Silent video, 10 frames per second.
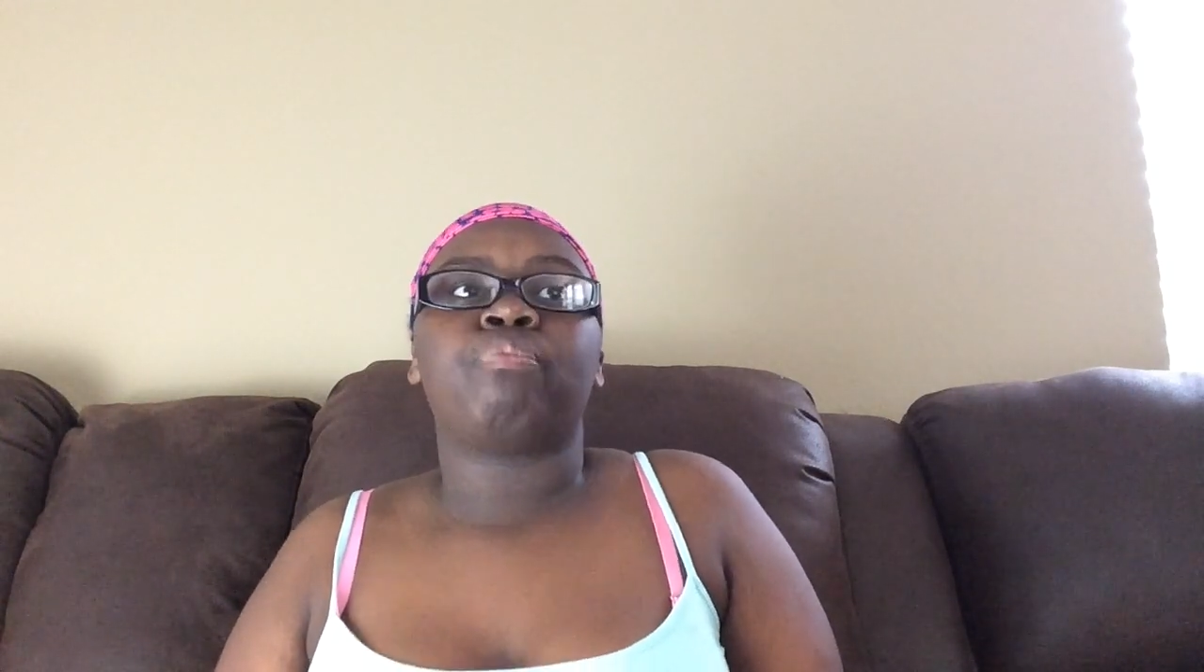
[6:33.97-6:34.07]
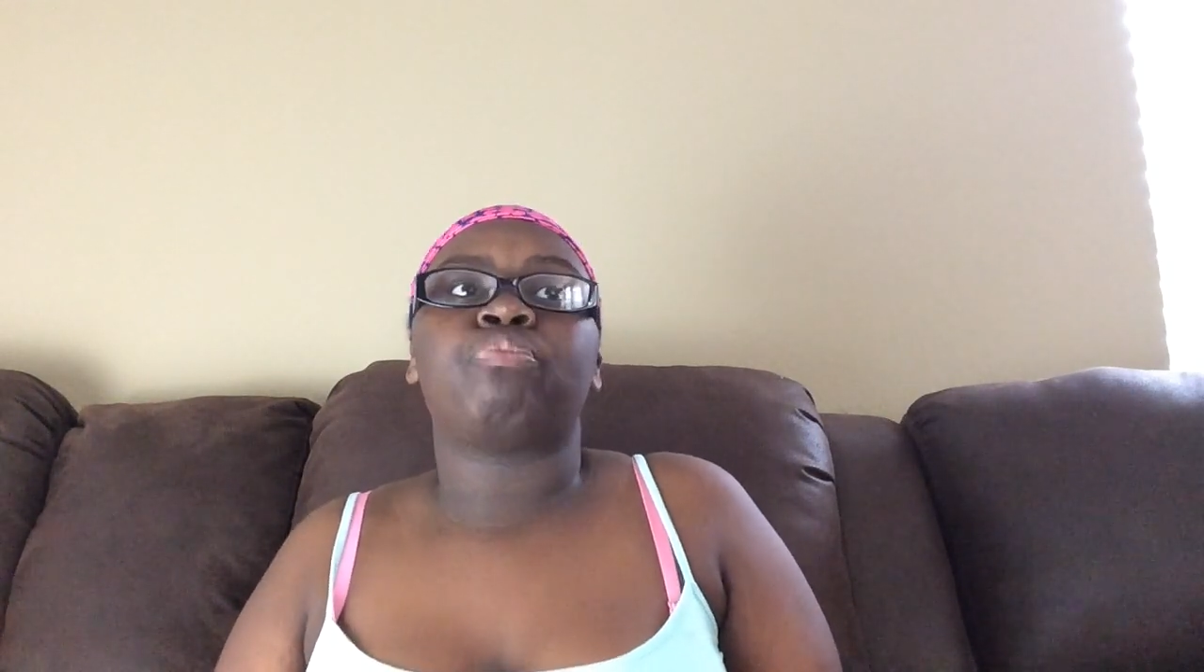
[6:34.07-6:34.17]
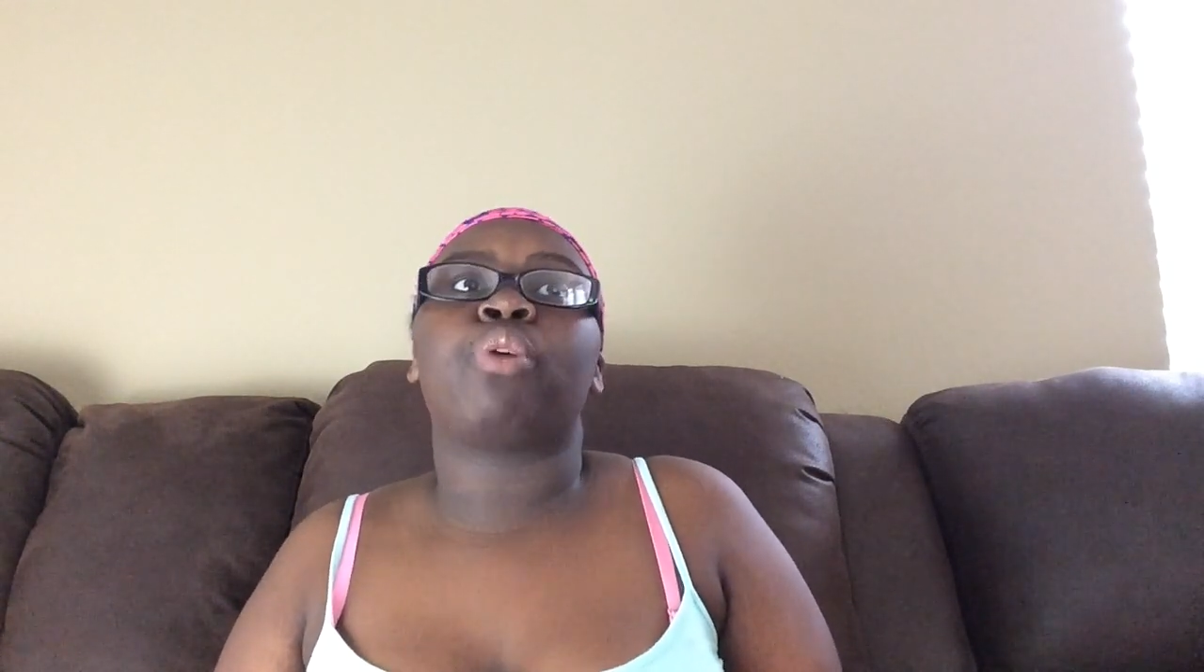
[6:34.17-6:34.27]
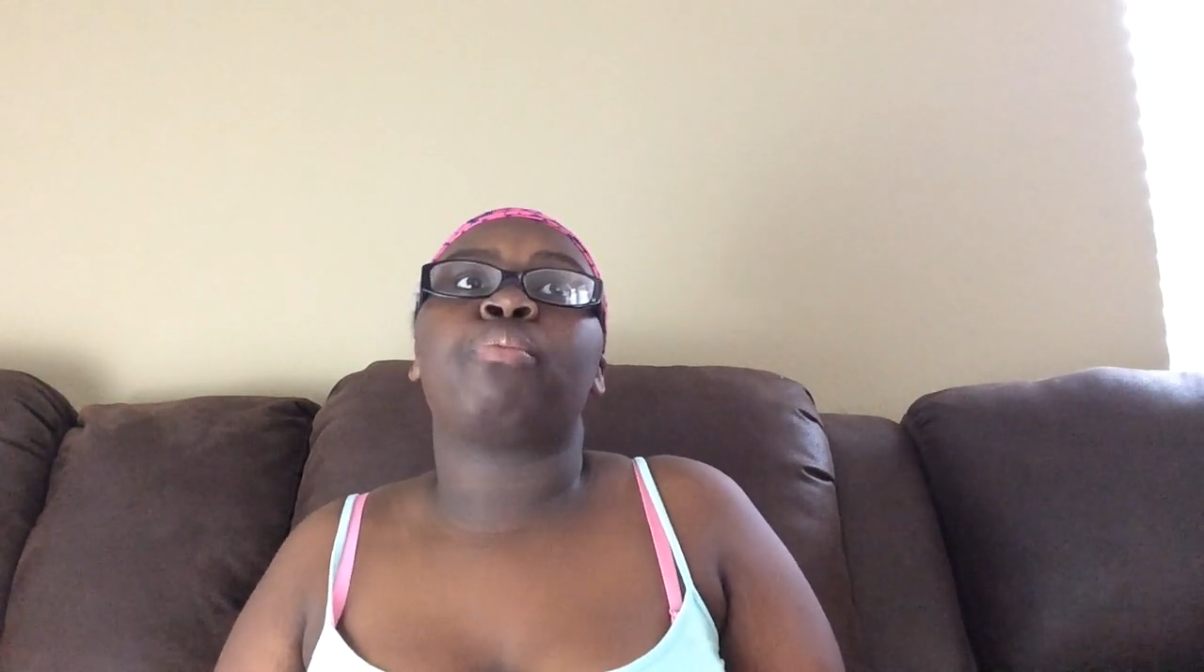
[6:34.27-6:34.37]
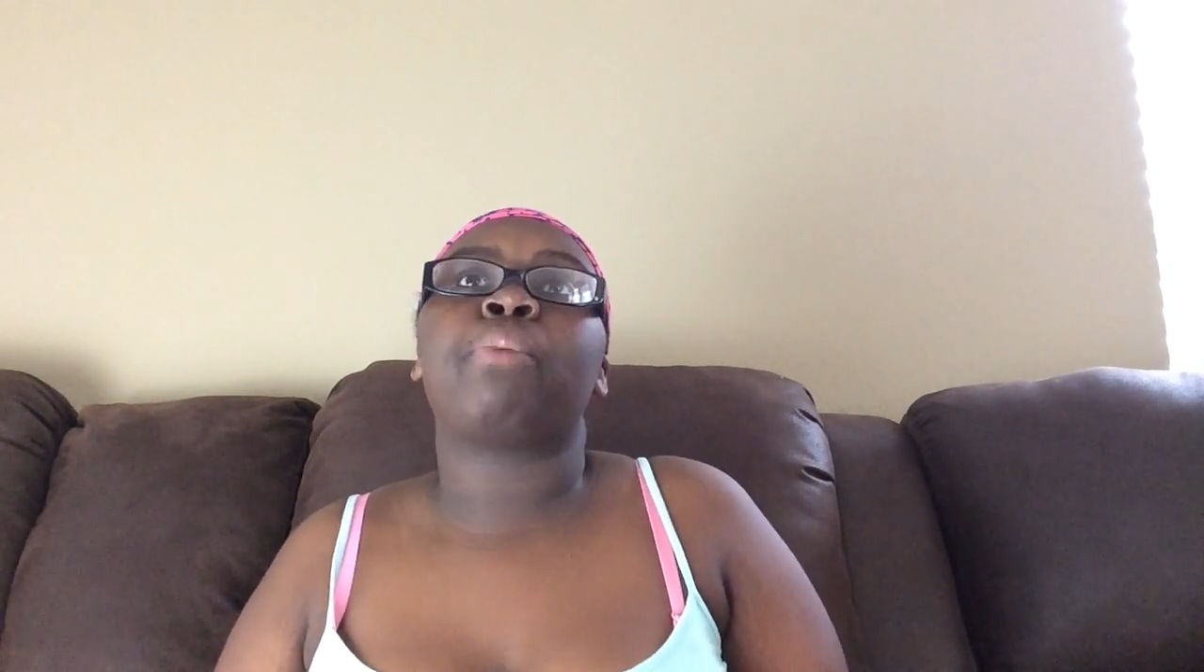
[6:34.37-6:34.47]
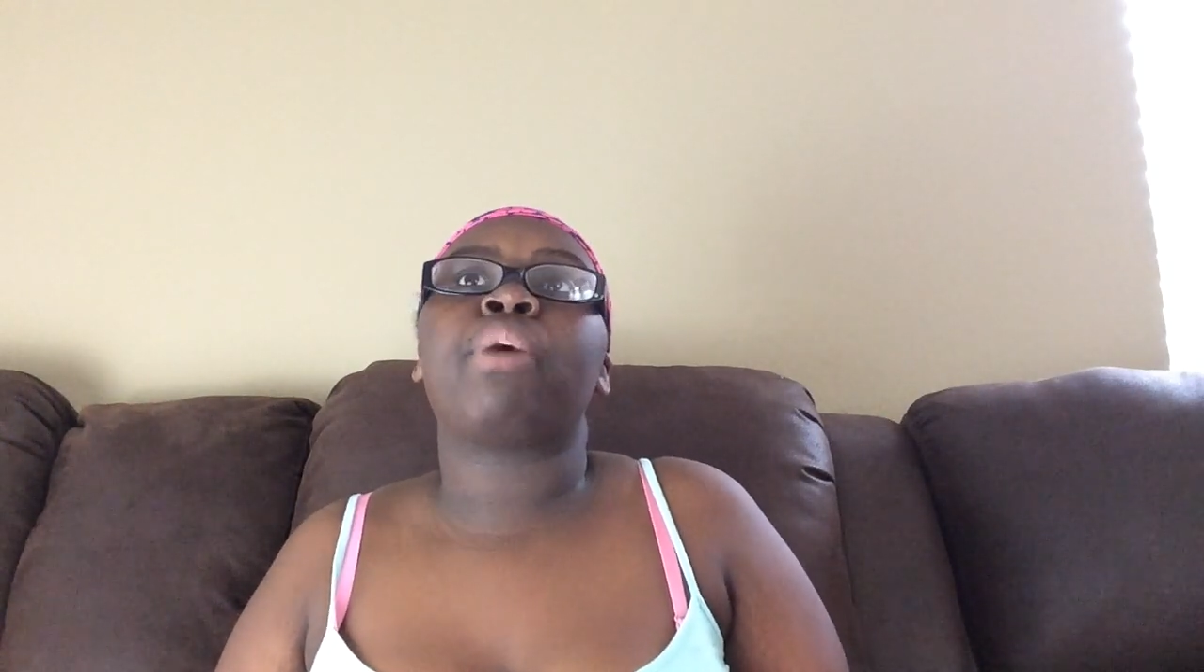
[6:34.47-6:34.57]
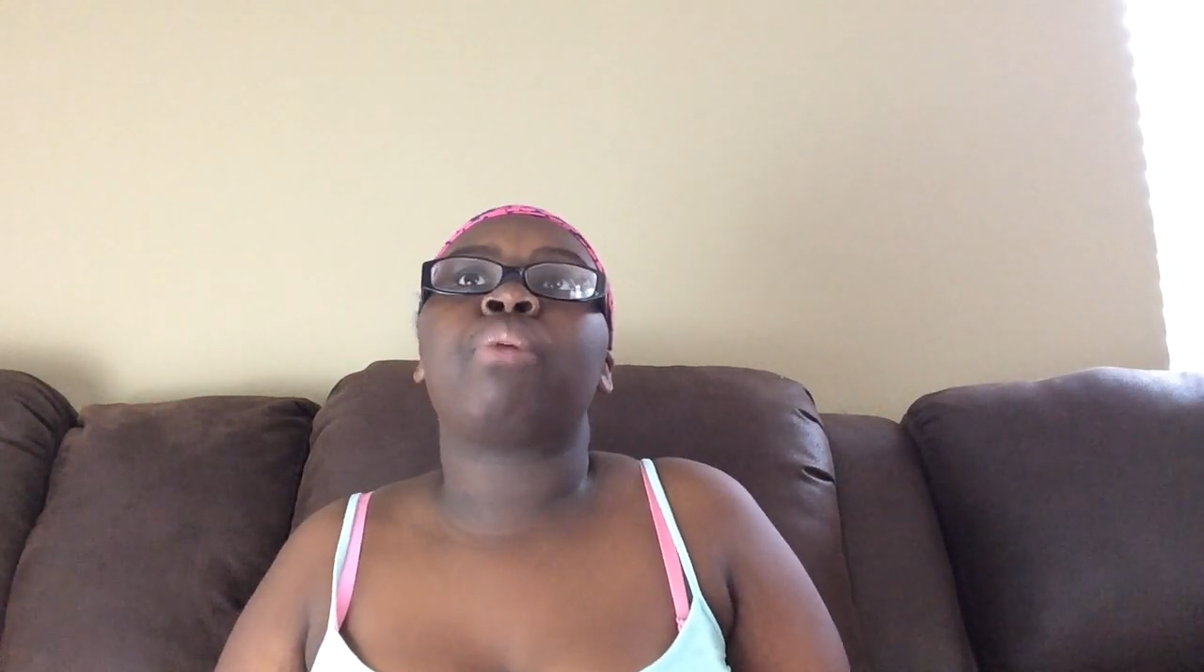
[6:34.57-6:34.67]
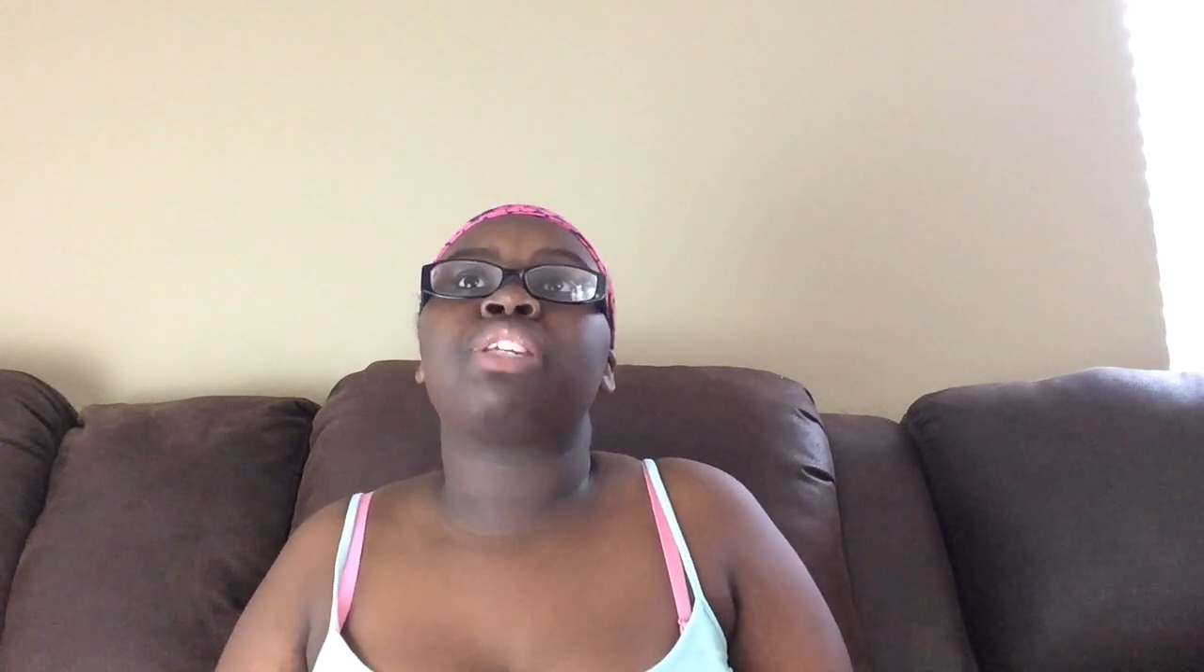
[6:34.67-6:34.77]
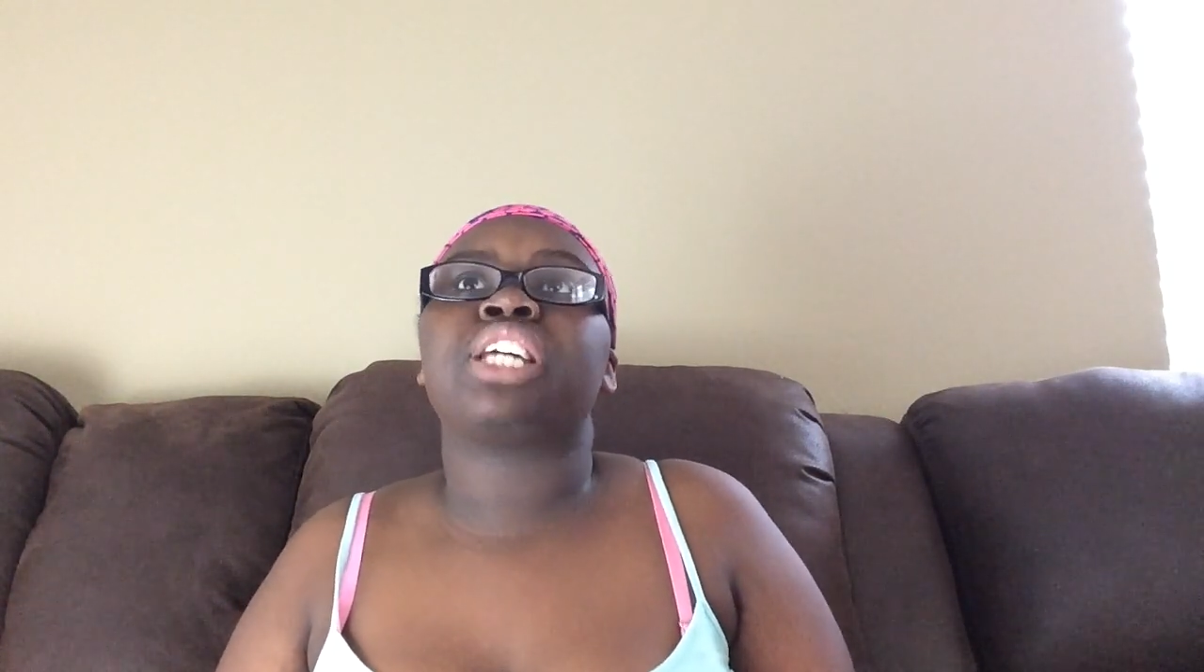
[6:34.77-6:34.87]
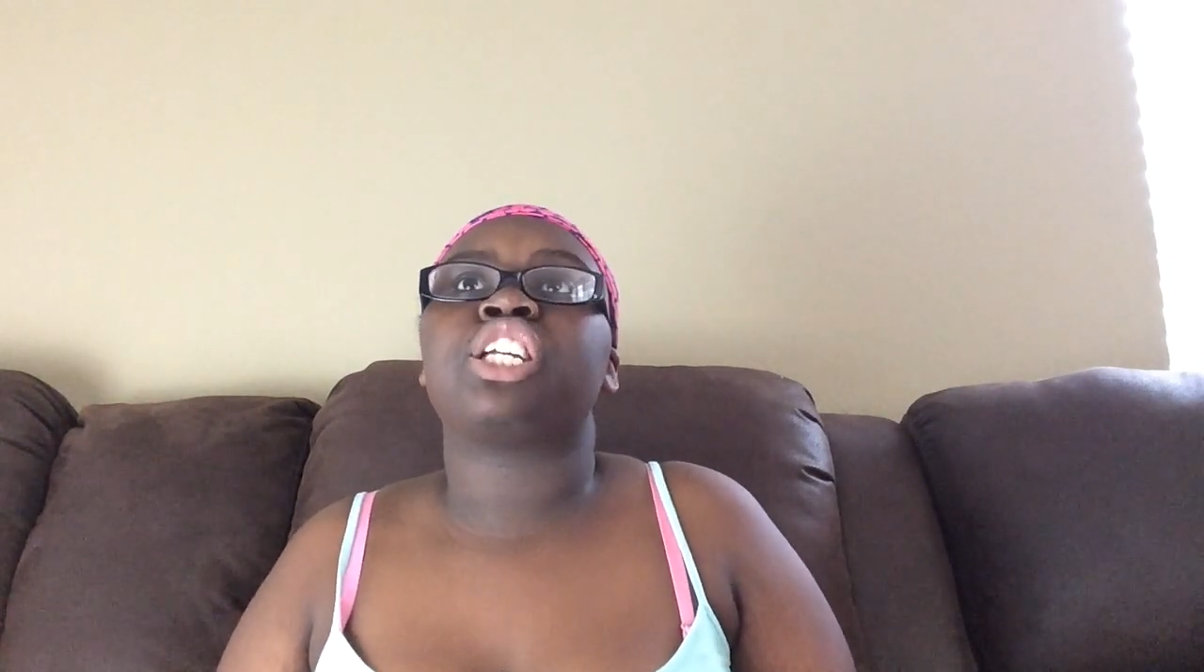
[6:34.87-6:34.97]
No, my
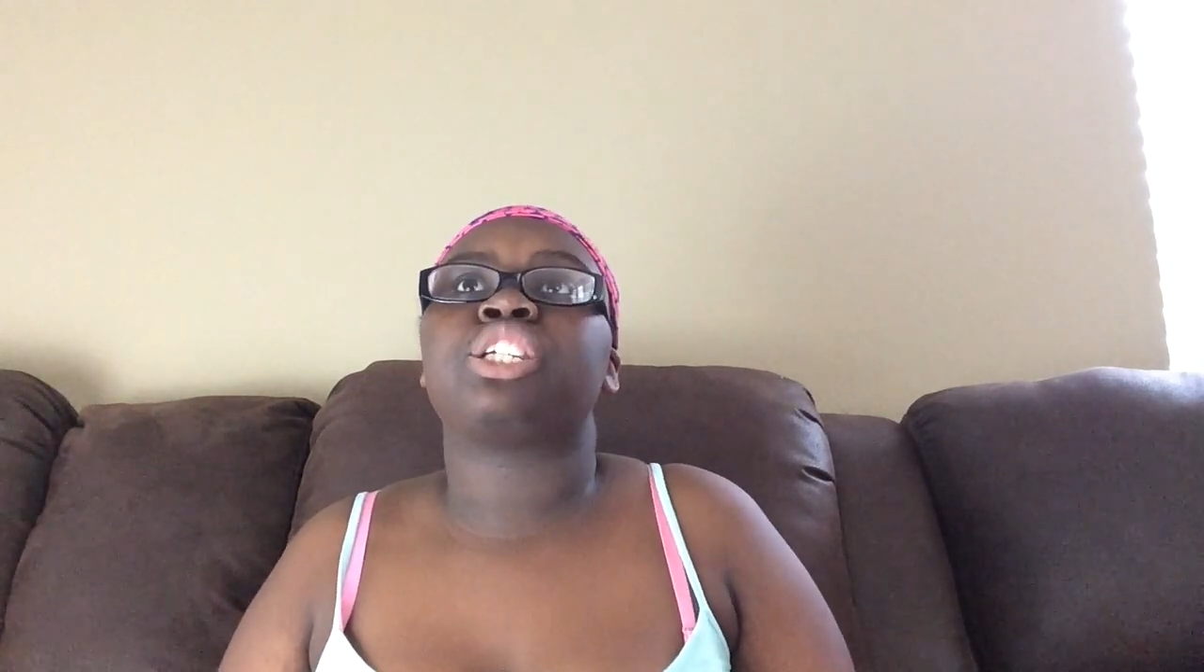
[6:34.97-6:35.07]
mom decided